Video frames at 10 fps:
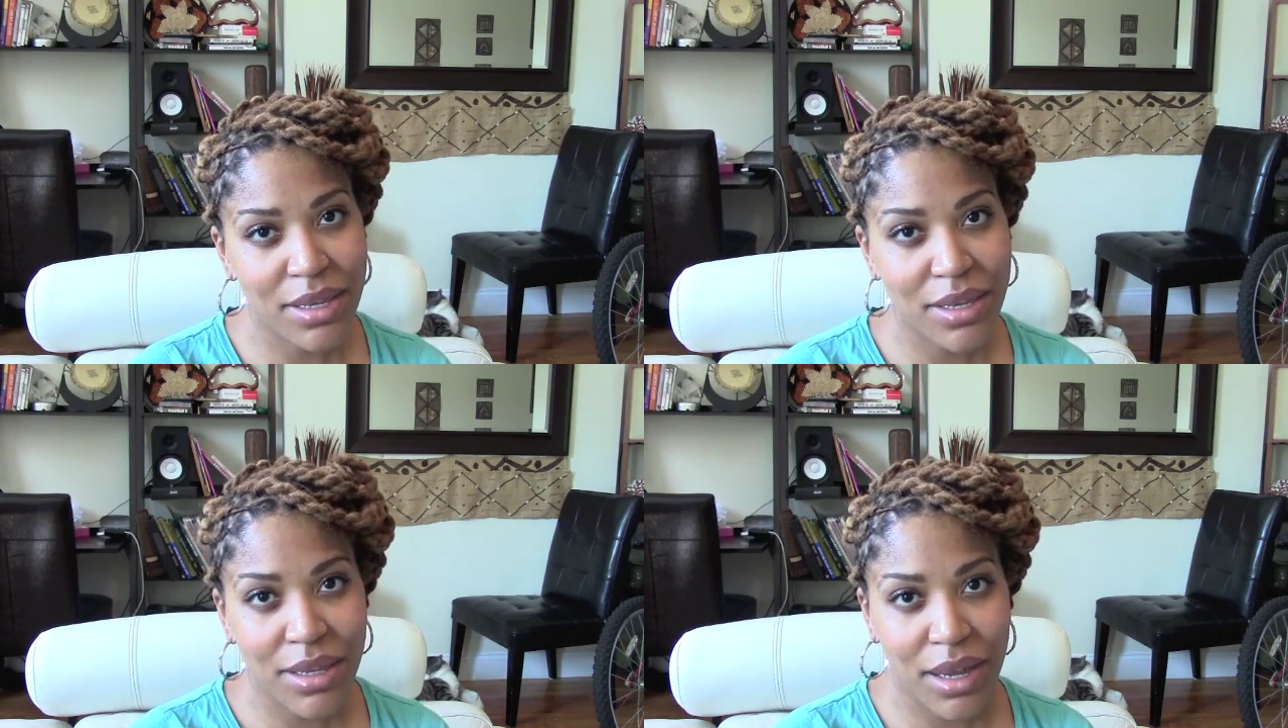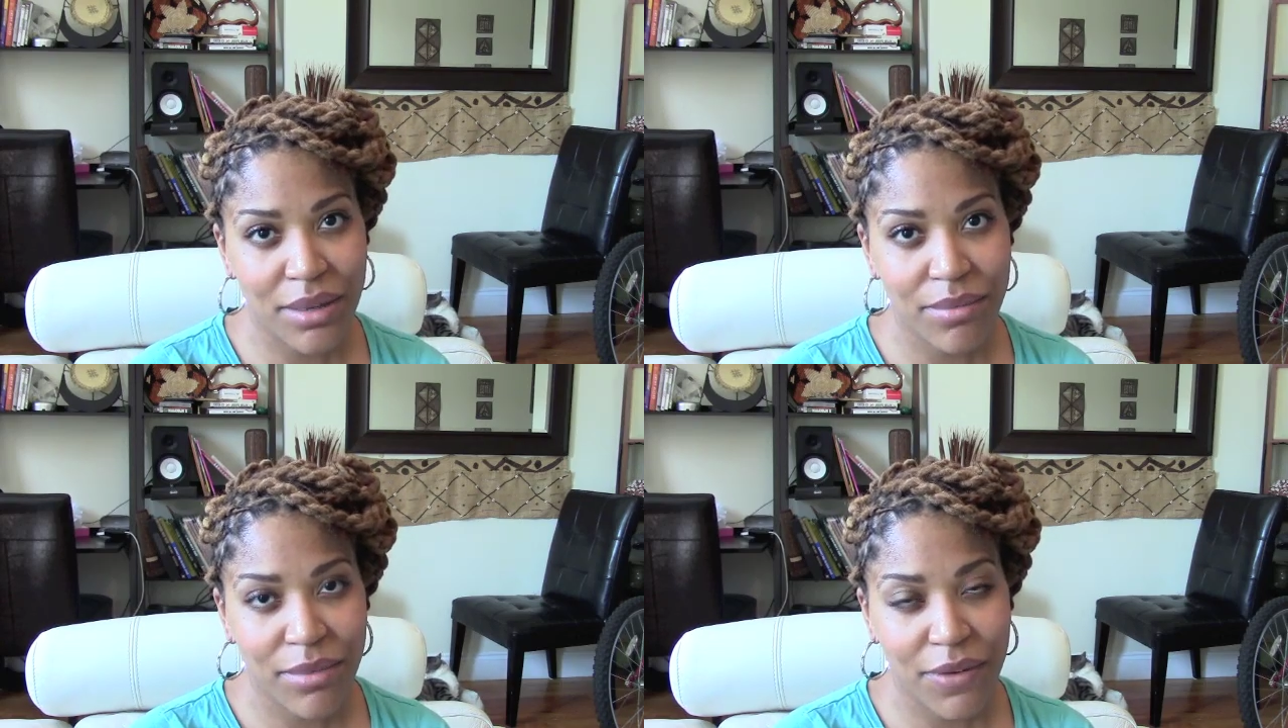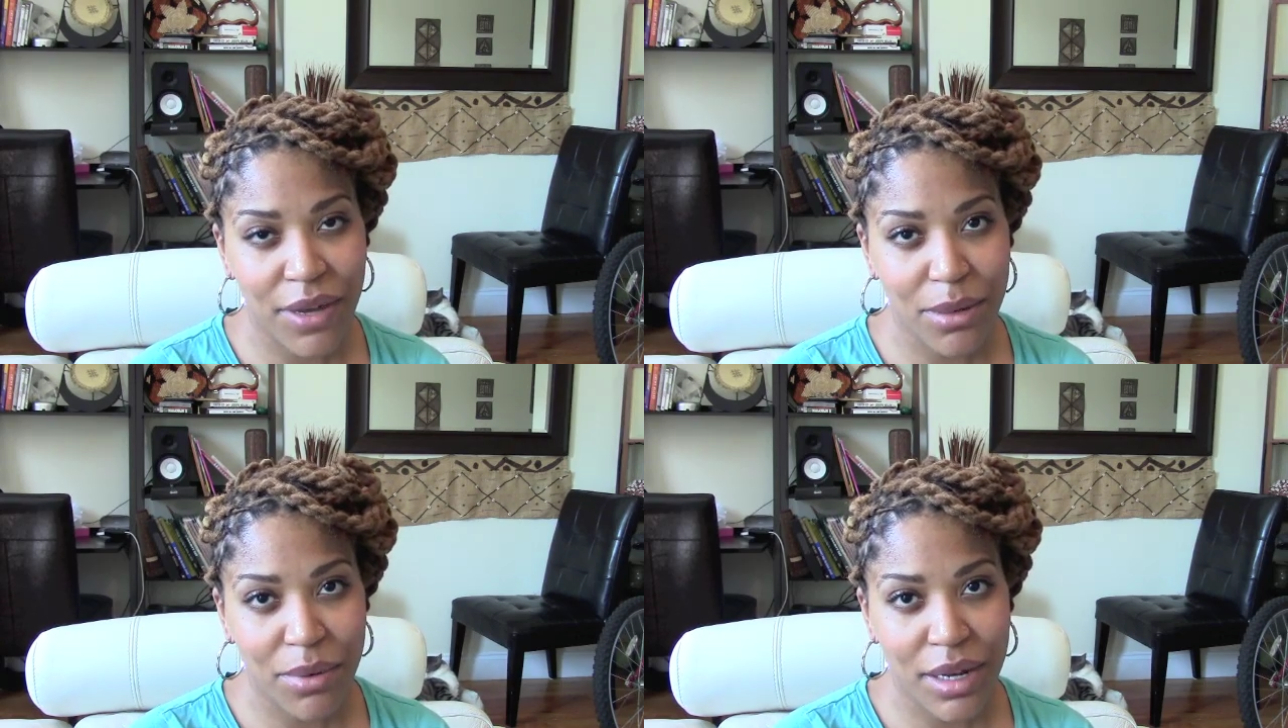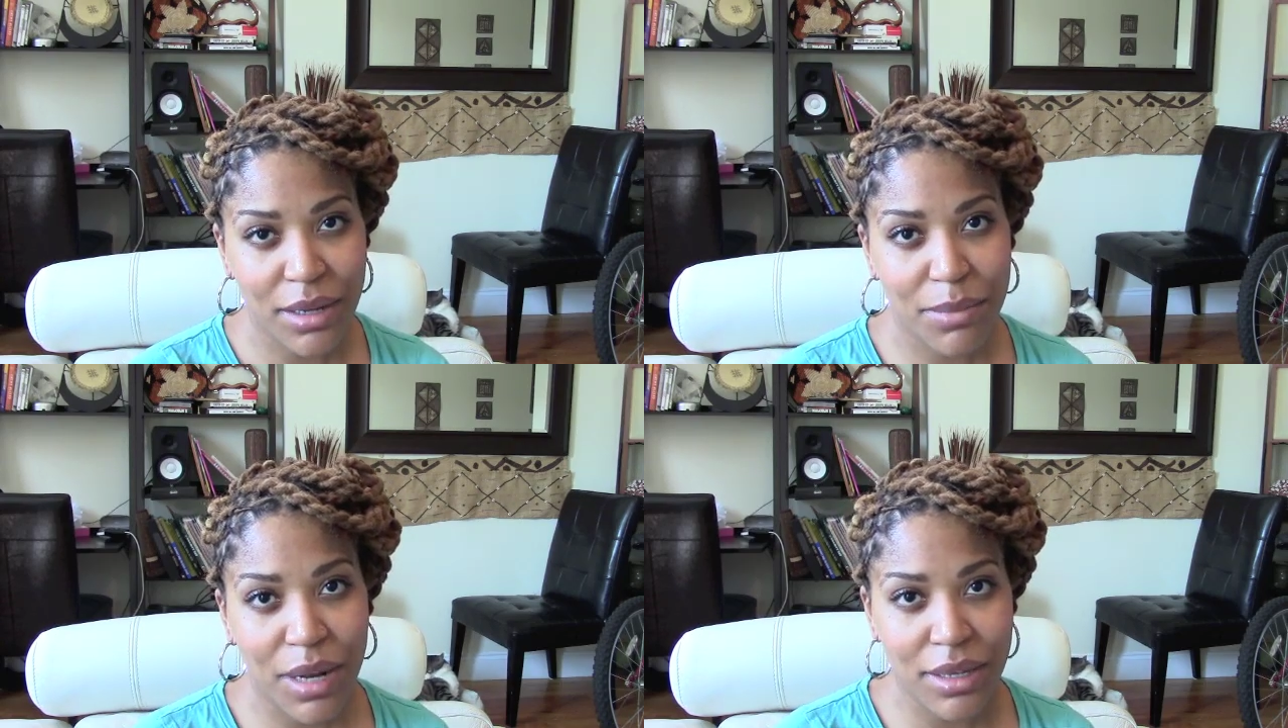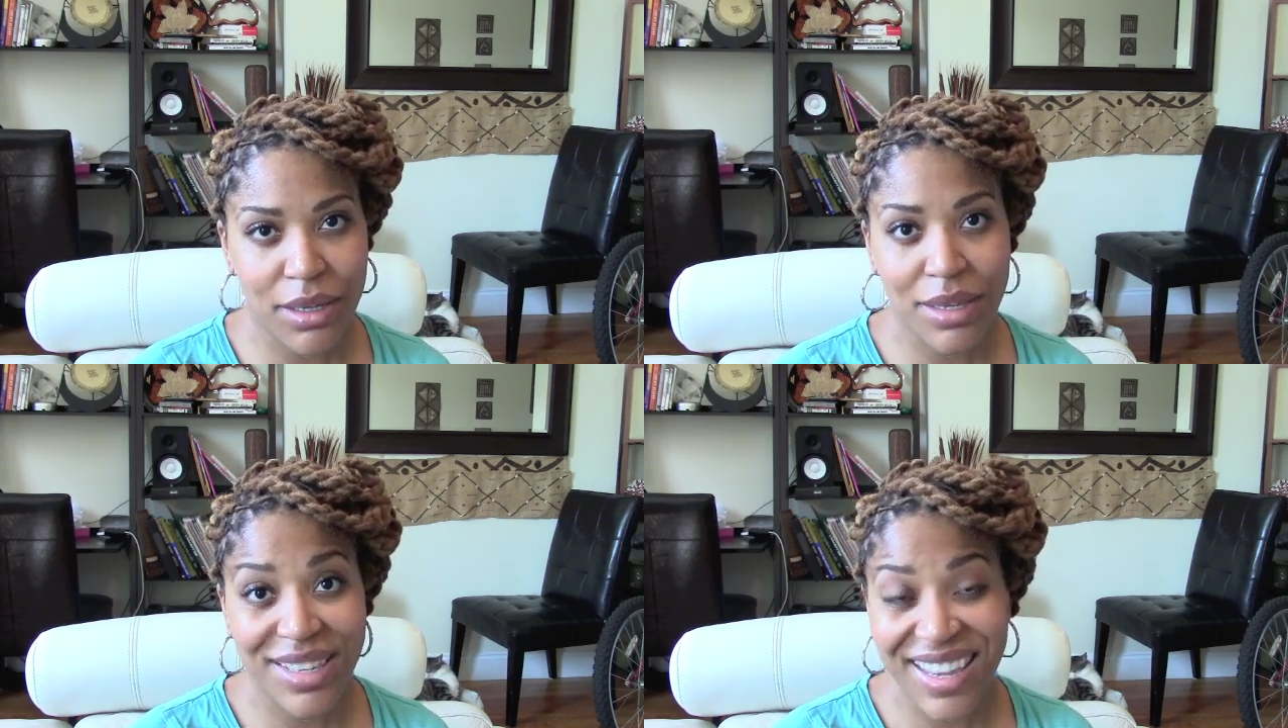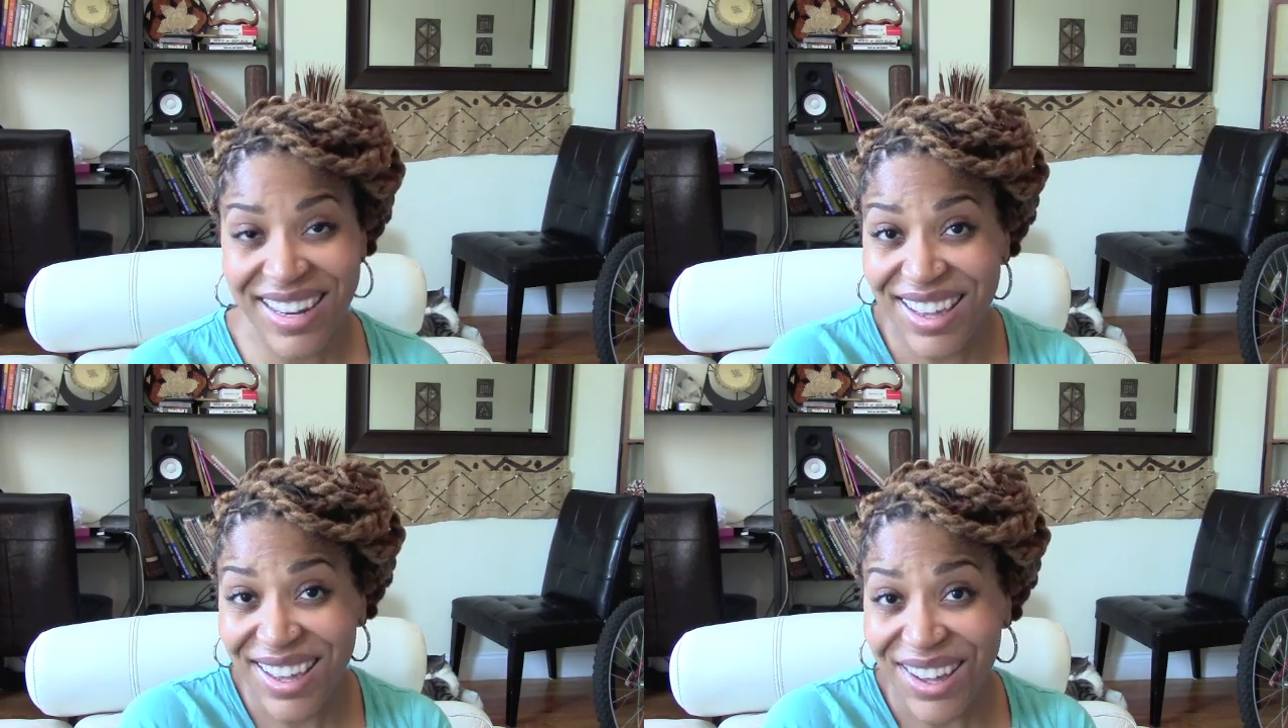is not the final product. But I'll say this again.